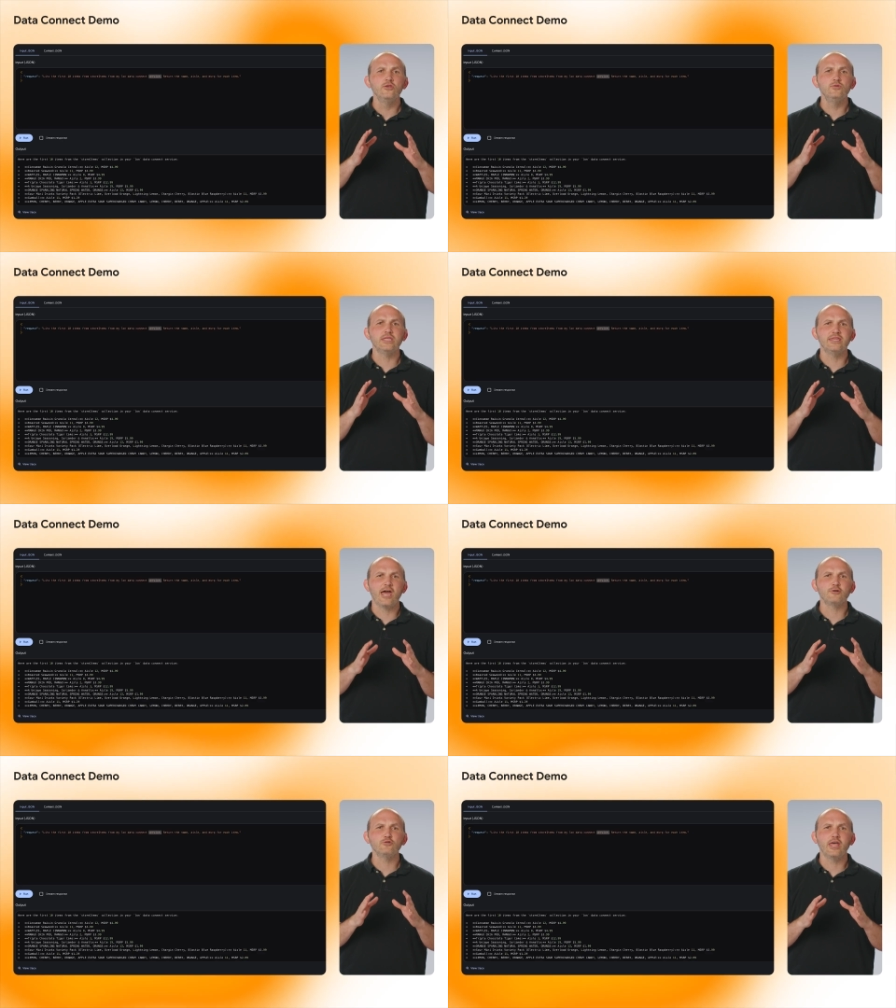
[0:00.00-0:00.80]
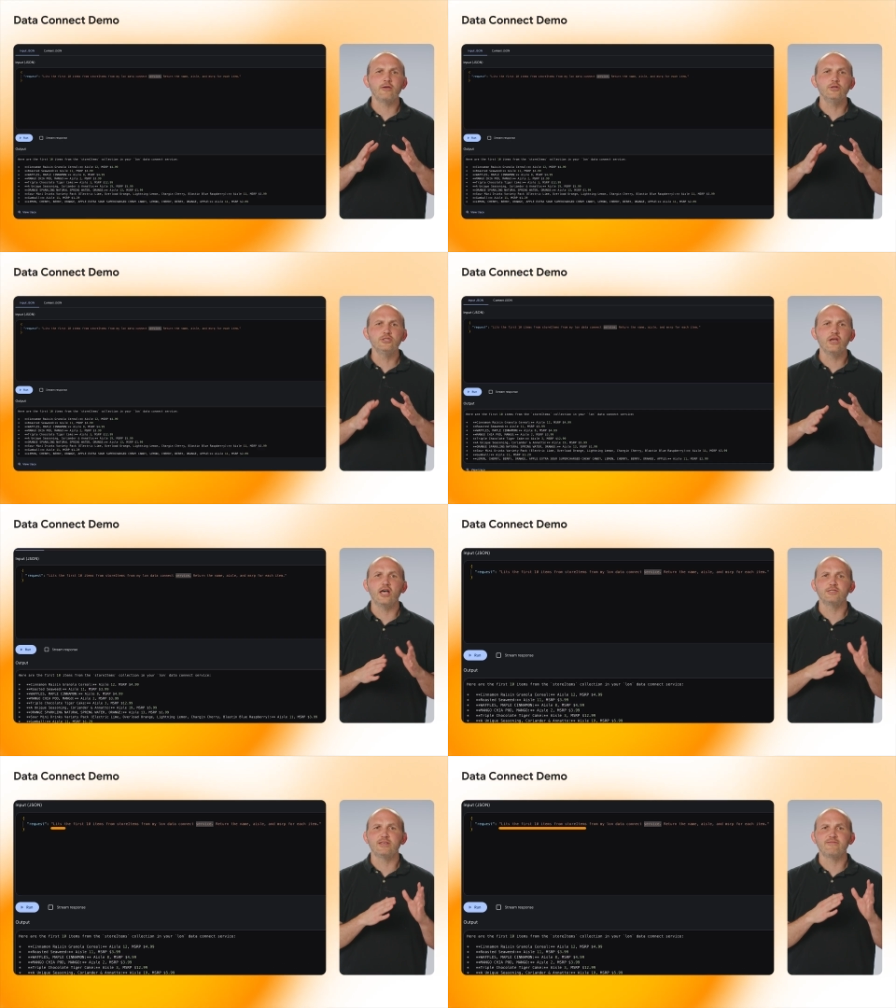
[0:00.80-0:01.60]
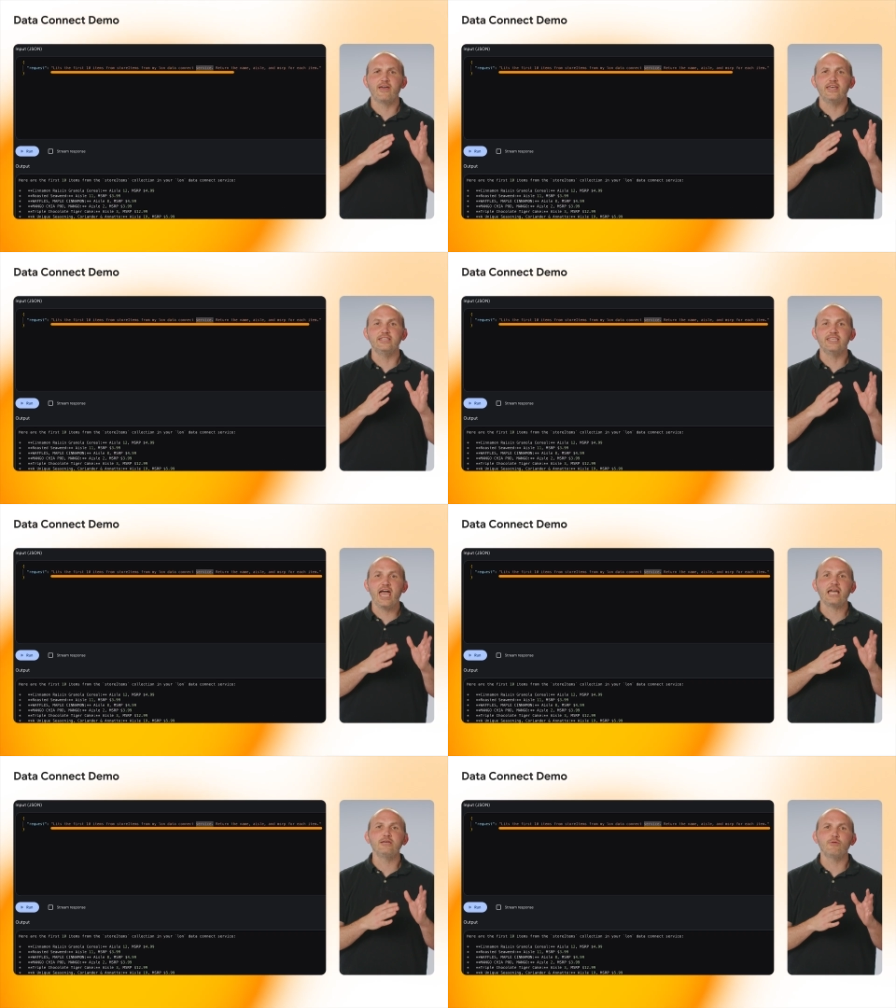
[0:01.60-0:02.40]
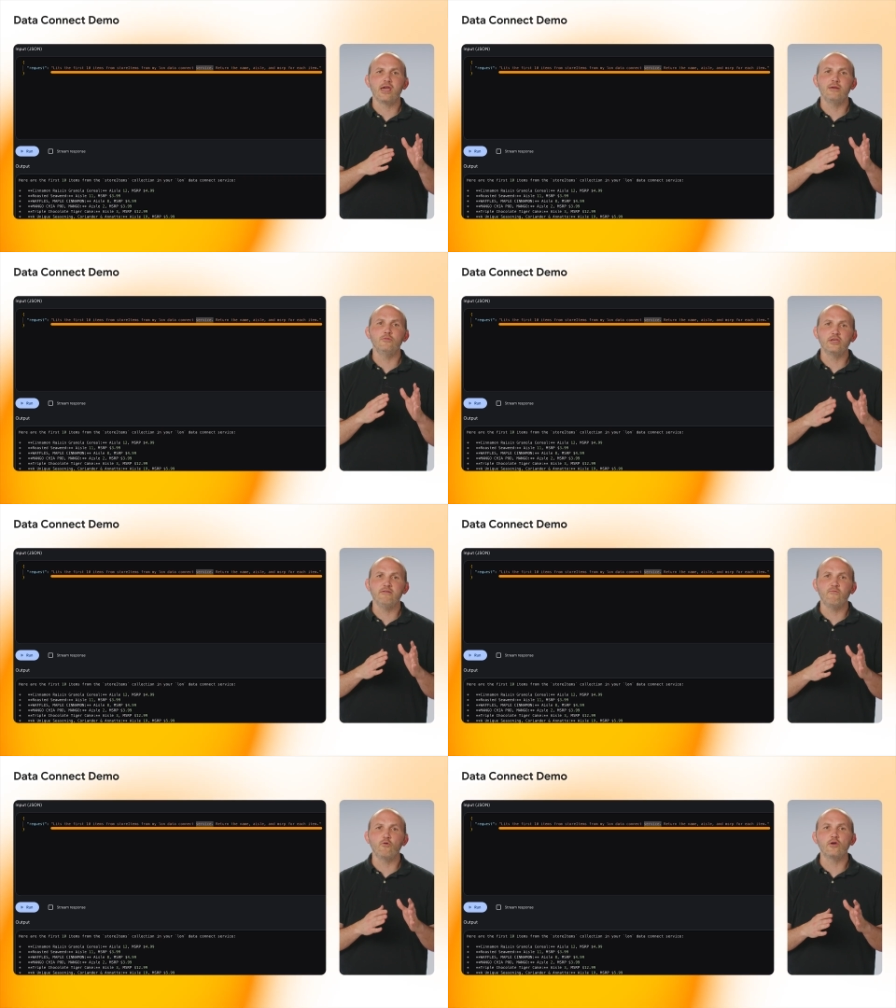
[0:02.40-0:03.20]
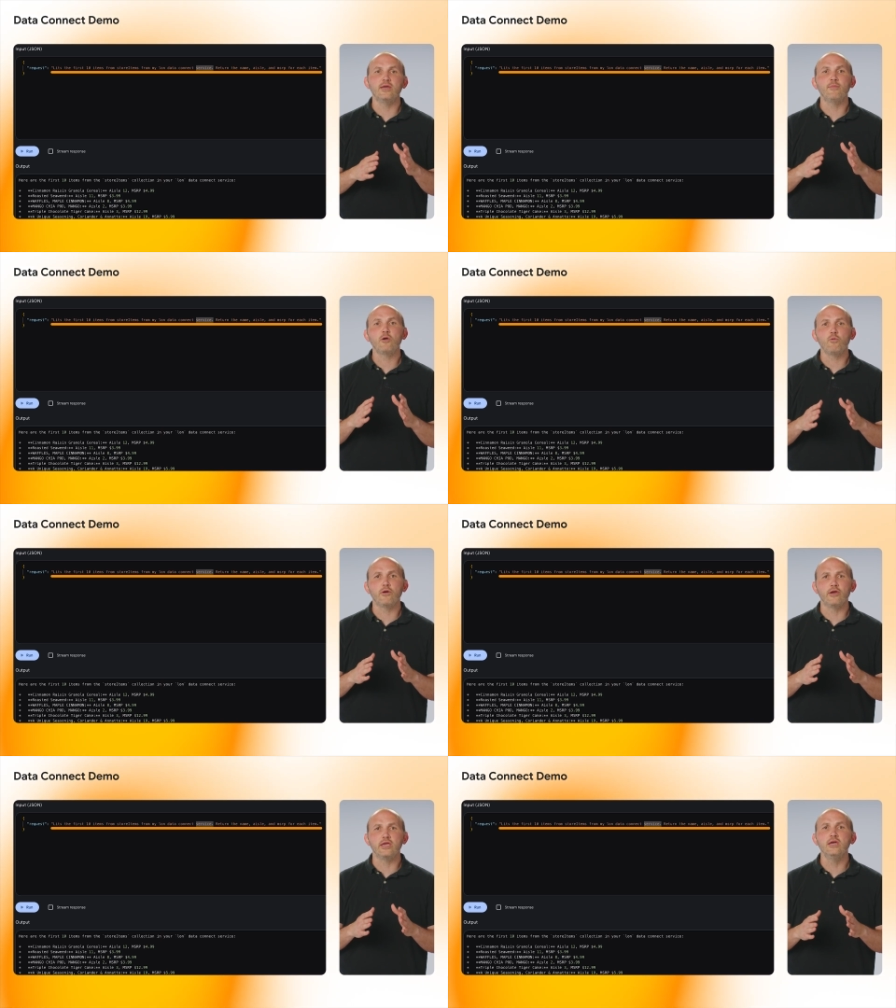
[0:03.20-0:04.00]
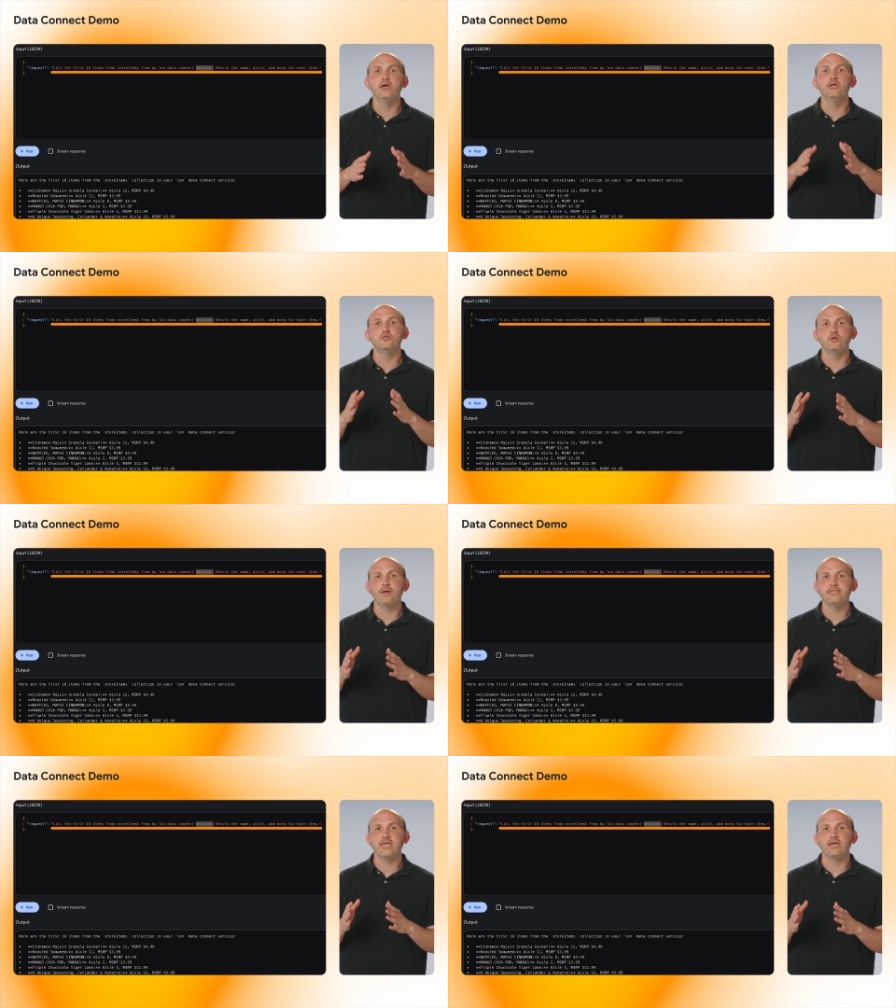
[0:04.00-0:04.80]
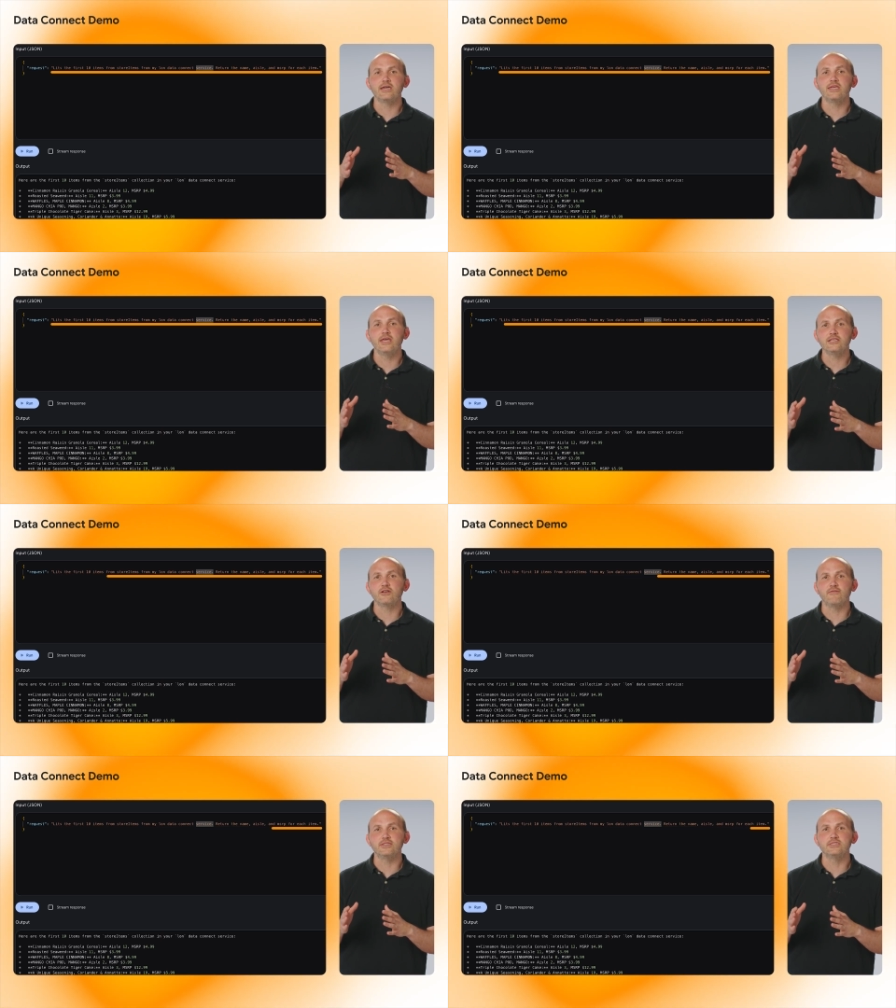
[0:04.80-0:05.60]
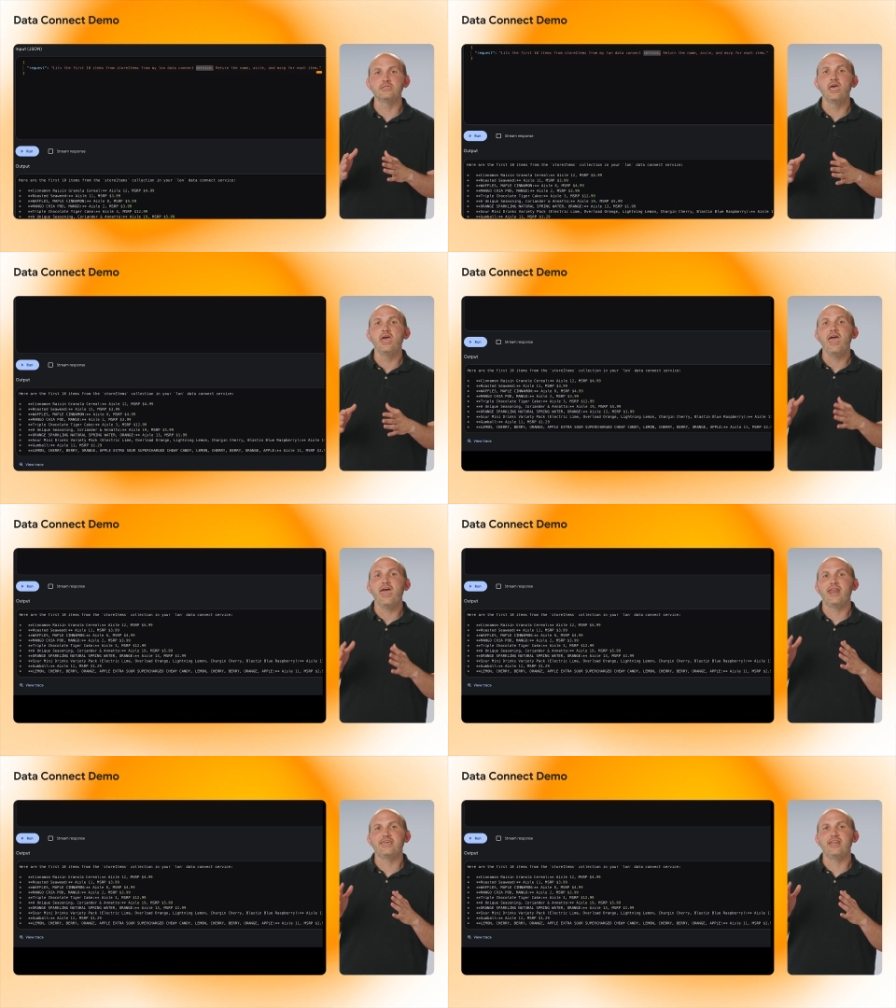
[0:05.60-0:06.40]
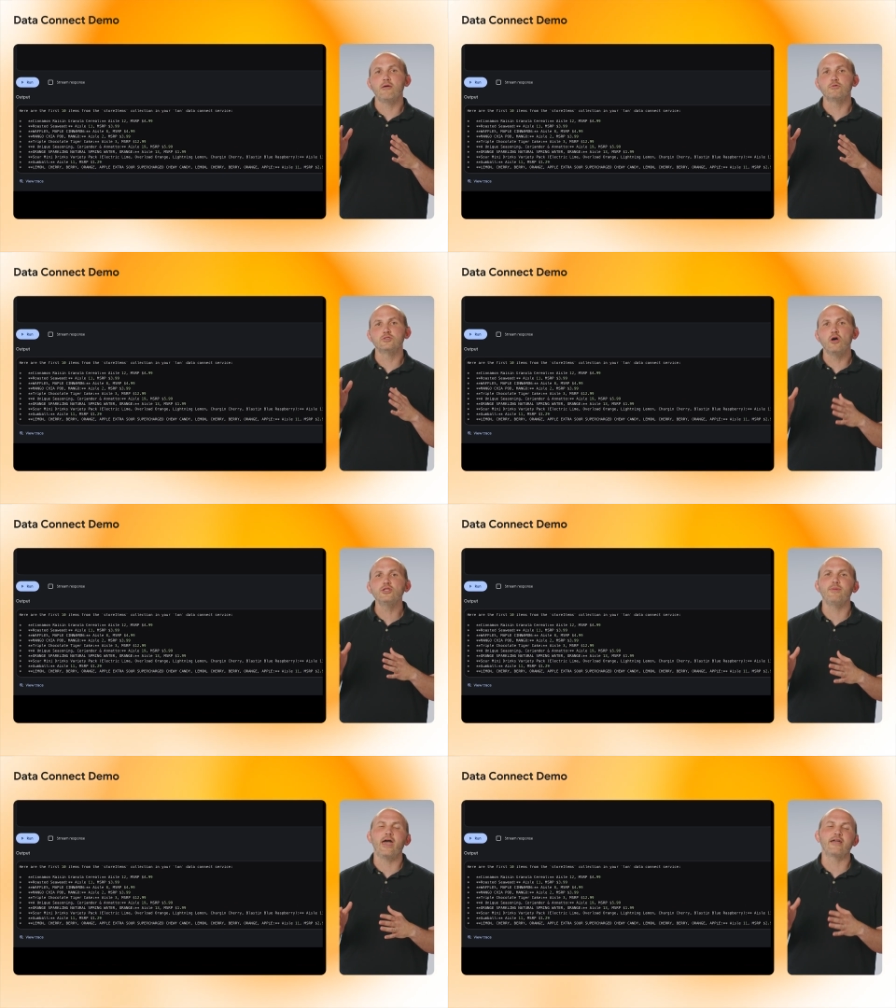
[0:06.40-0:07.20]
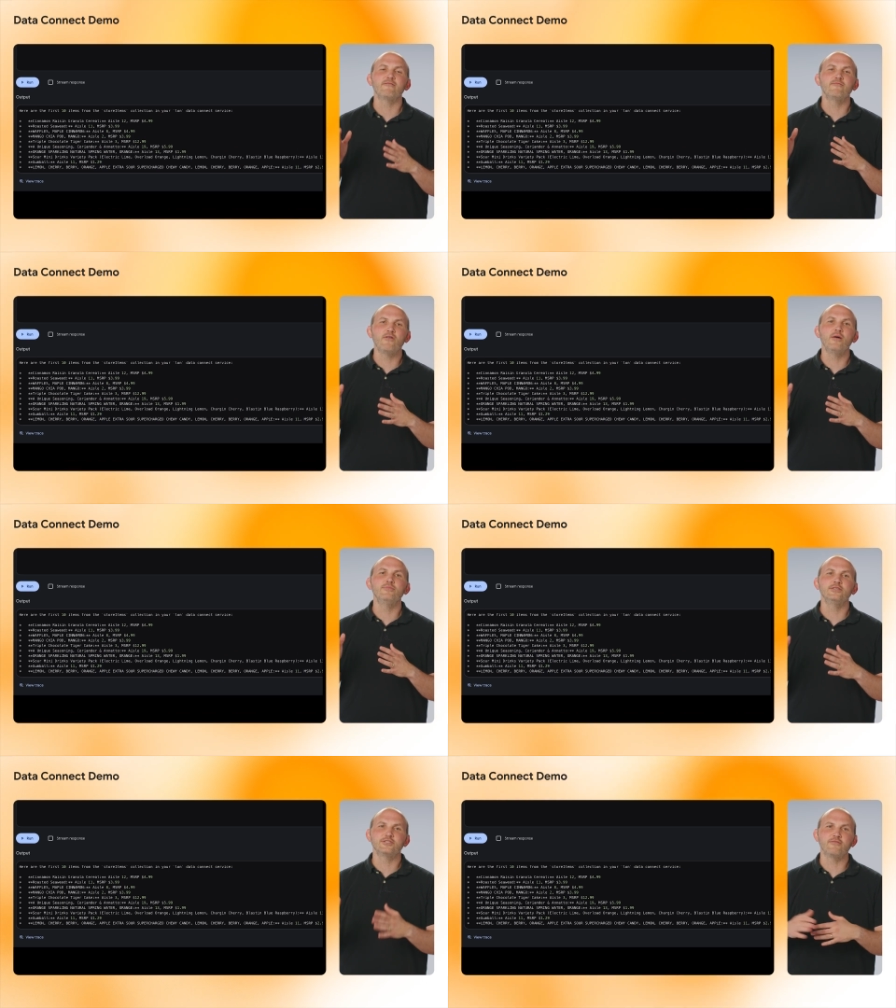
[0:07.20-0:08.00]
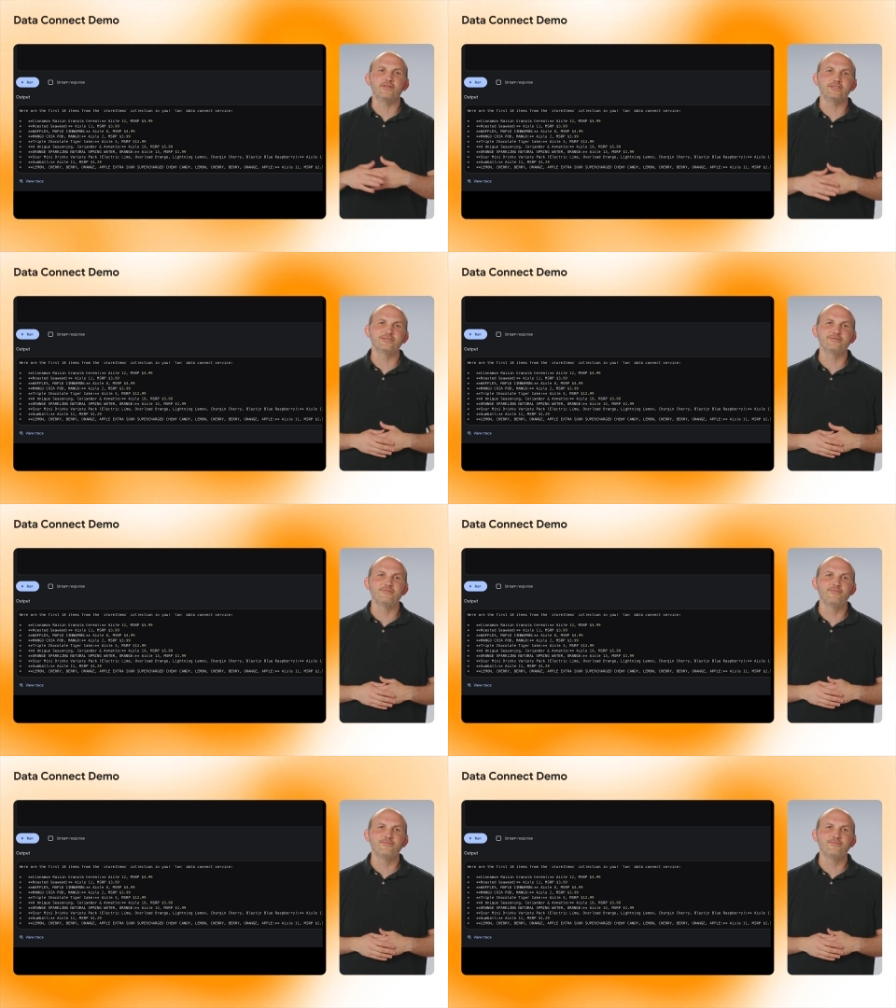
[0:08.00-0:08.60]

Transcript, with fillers: Using natural language, I'll specify exactly what I am looking for in my query to my Data Connect service, and I get a results back from the service.